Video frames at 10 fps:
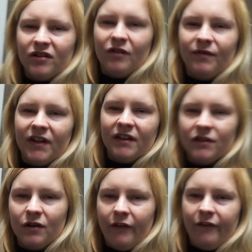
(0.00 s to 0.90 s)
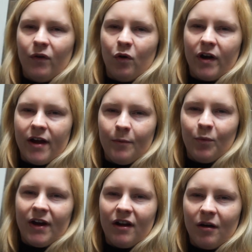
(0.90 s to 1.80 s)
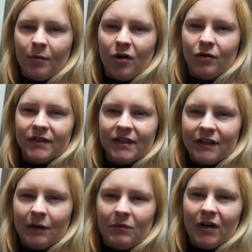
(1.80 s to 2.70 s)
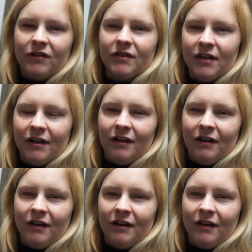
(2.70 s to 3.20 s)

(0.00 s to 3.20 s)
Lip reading: Hopefully there's no 4 a.m. wake up calls this time around.